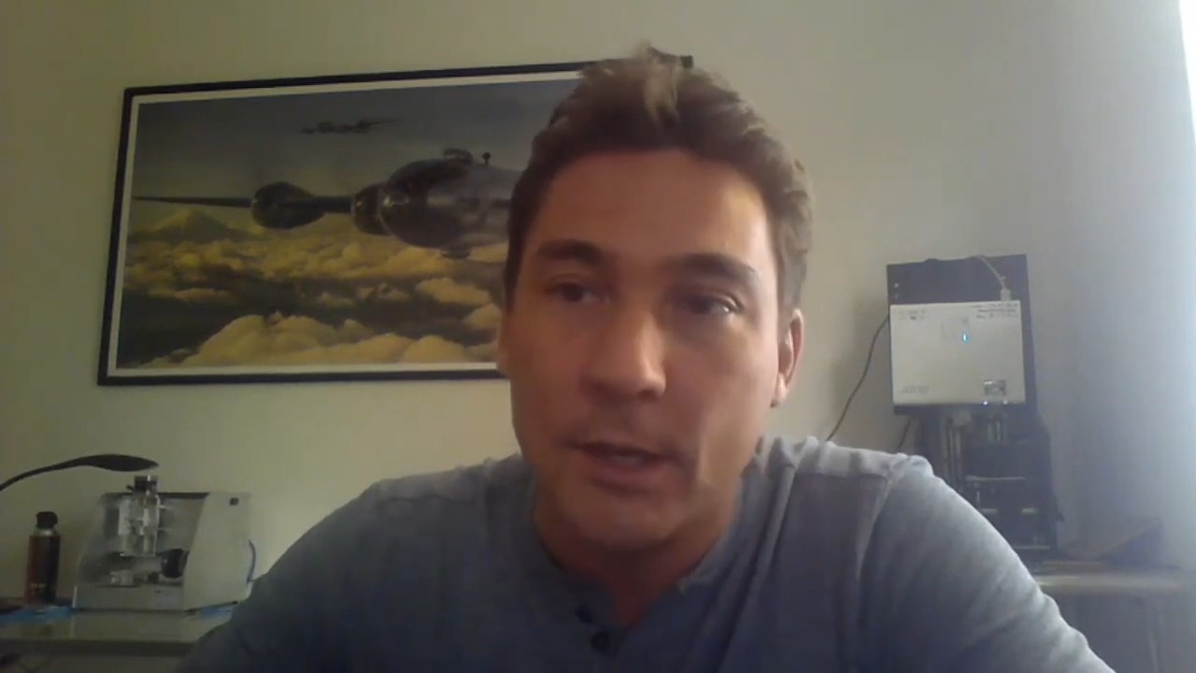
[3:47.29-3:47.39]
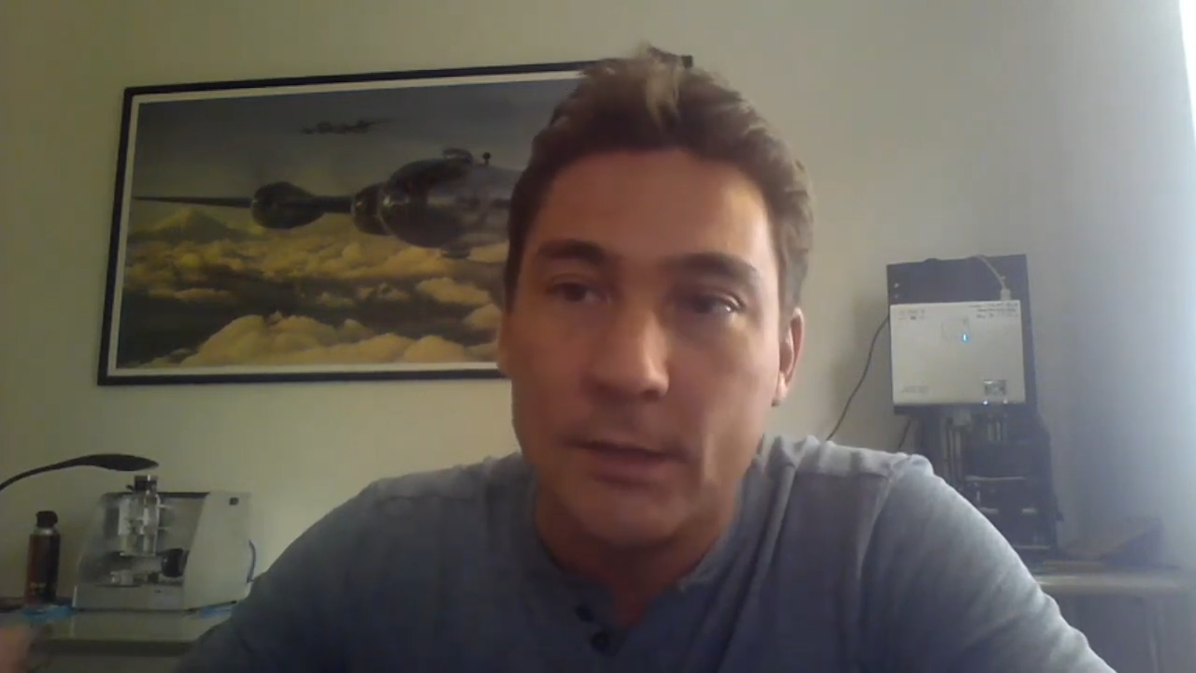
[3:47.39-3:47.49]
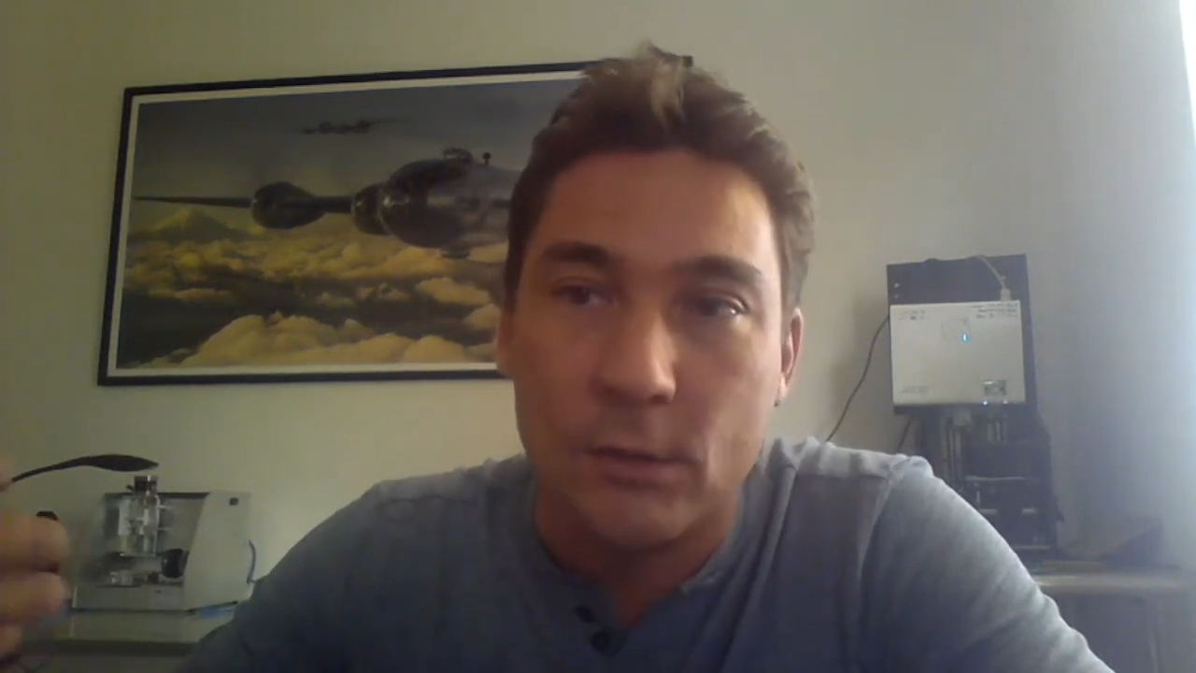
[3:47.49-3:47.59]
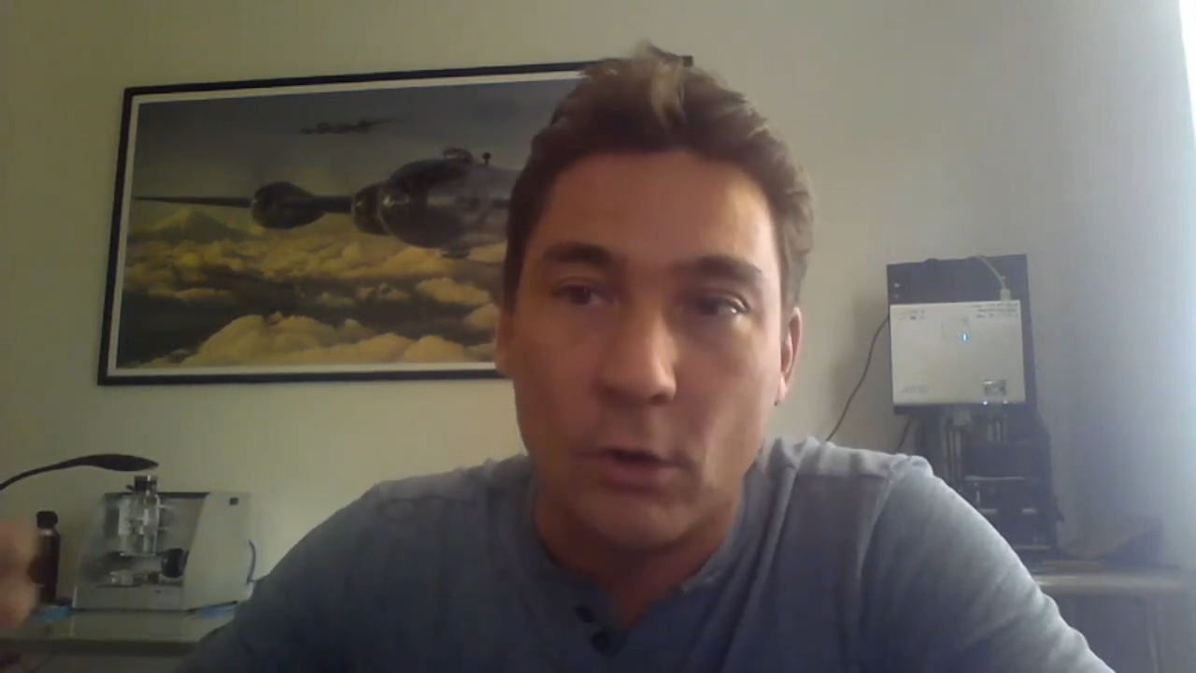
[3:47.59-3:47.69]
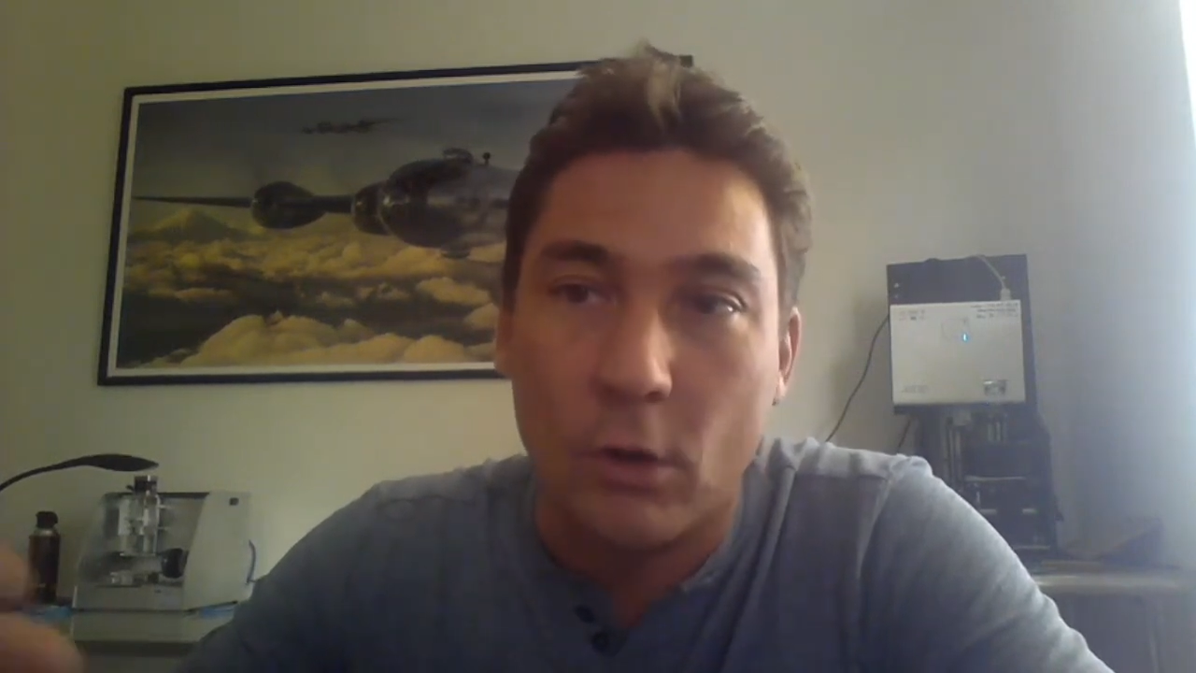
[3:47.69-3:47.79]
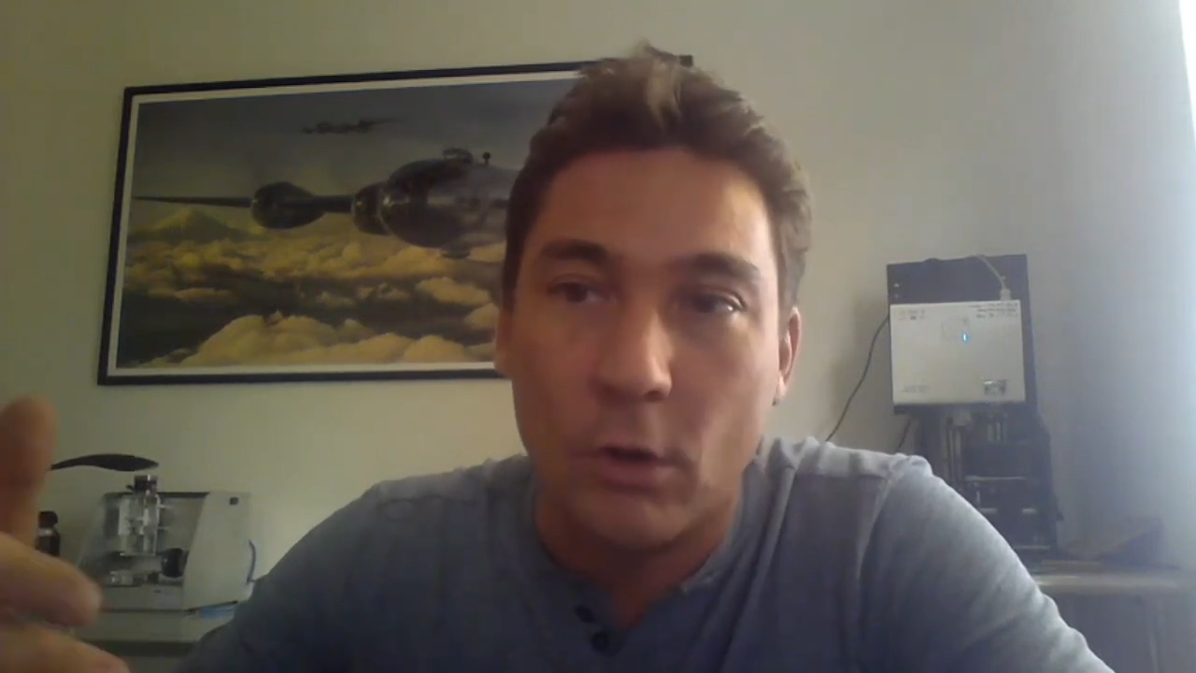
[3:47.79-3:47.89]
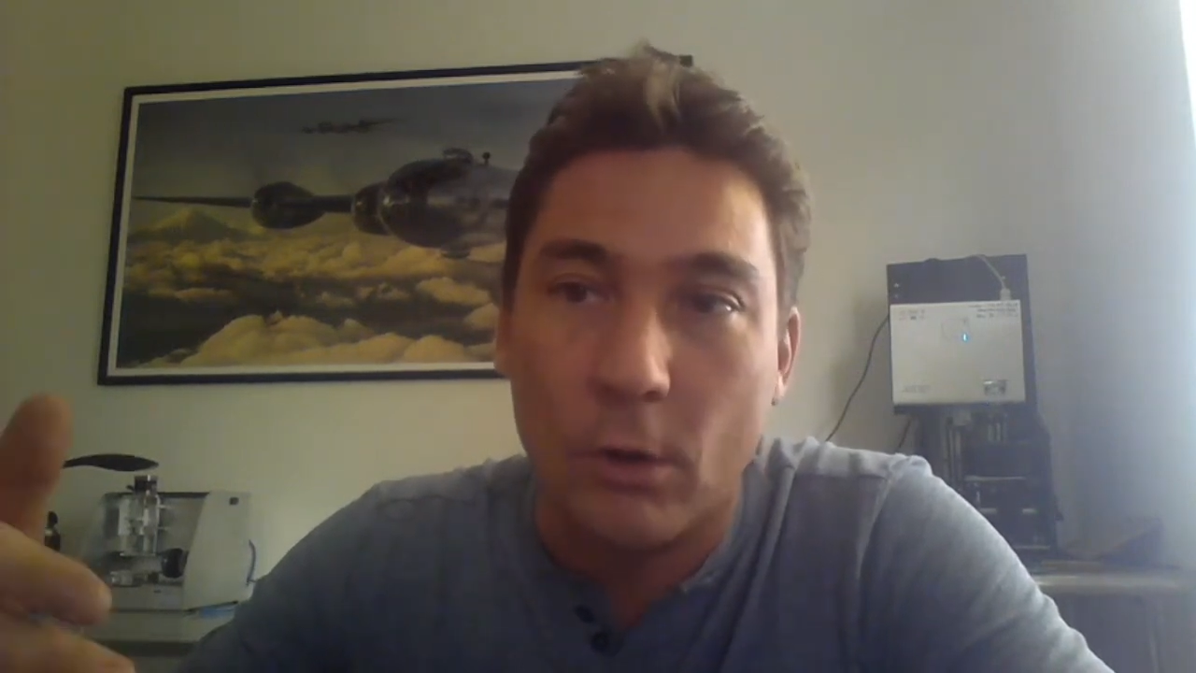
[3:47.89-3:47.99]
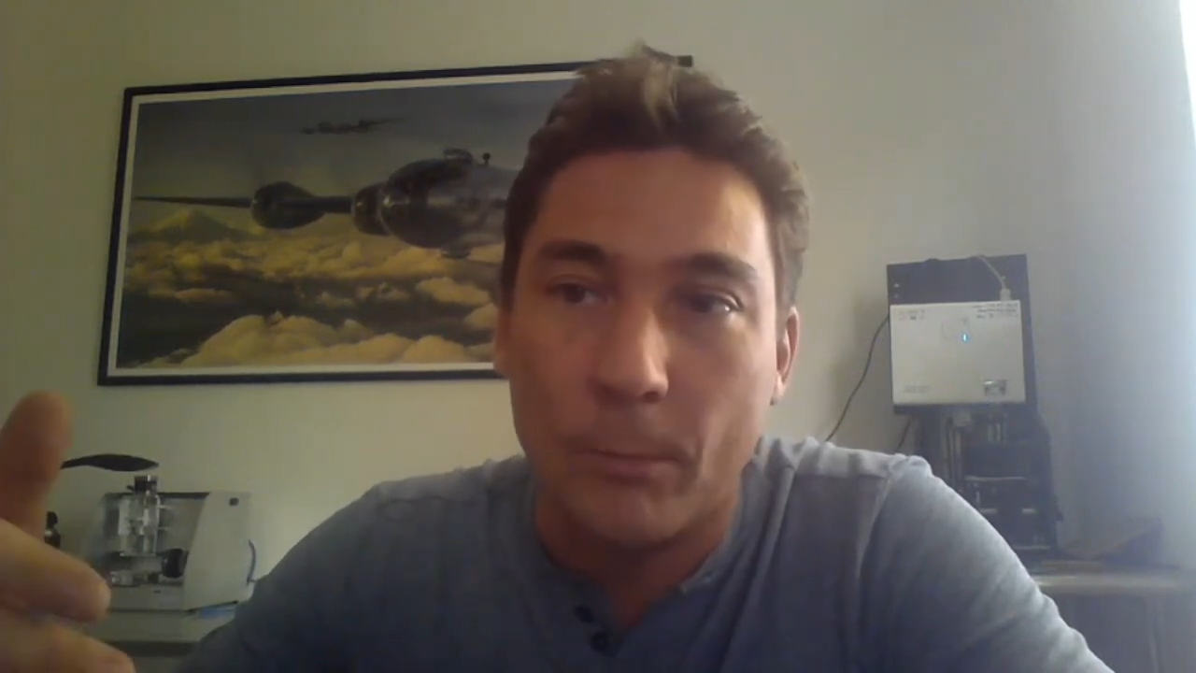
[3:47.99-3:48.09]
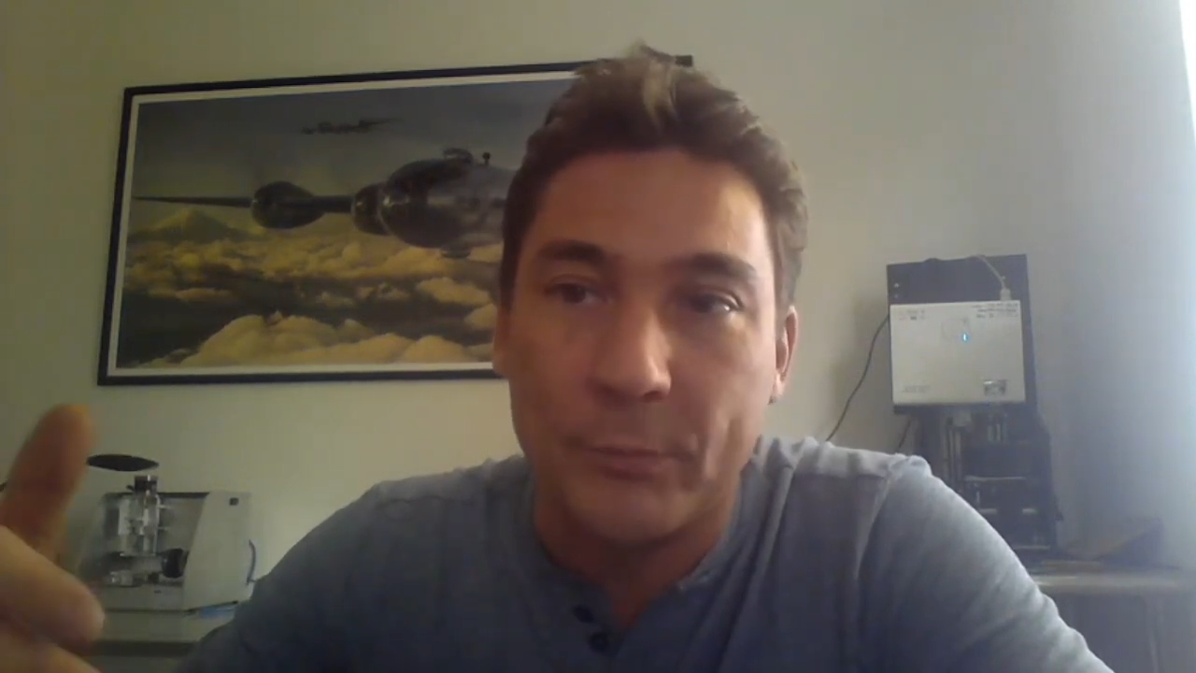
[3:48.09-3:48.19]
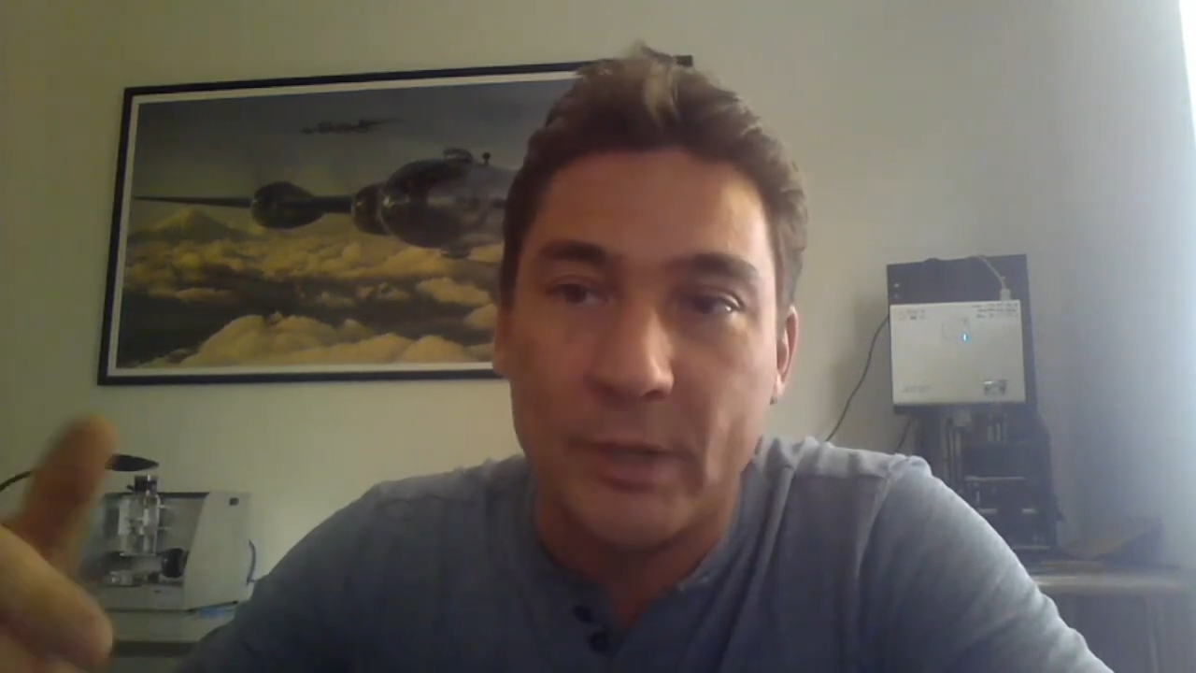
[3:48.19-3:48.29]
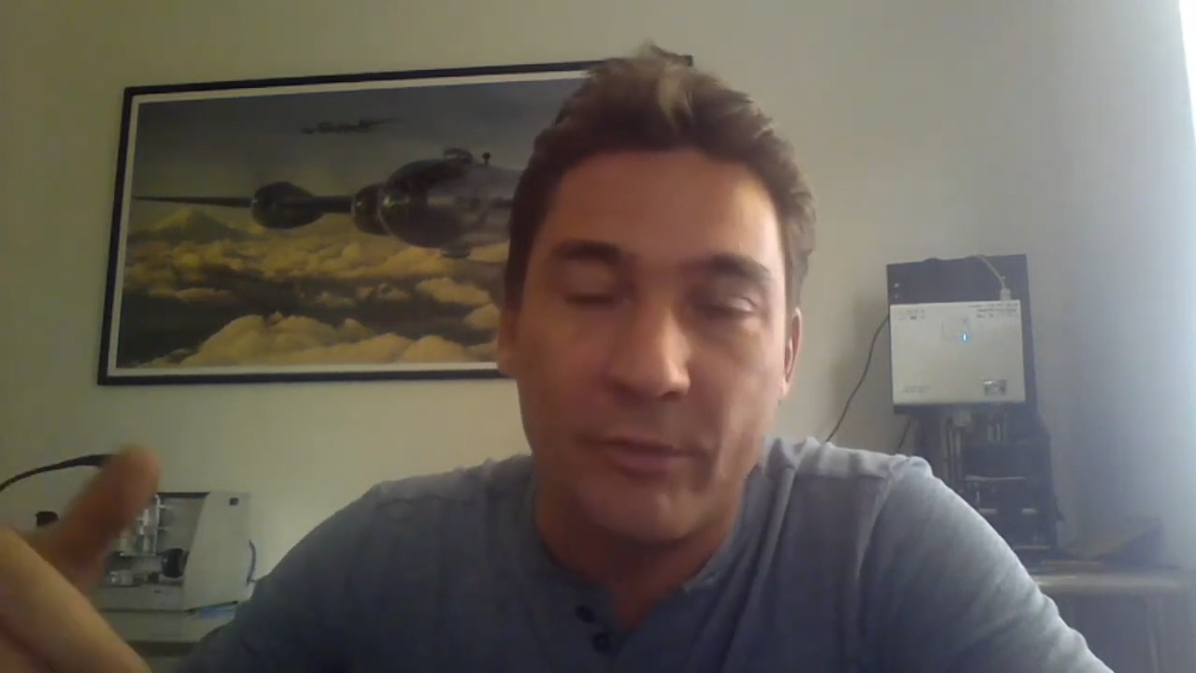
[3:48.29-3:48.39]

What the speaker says: So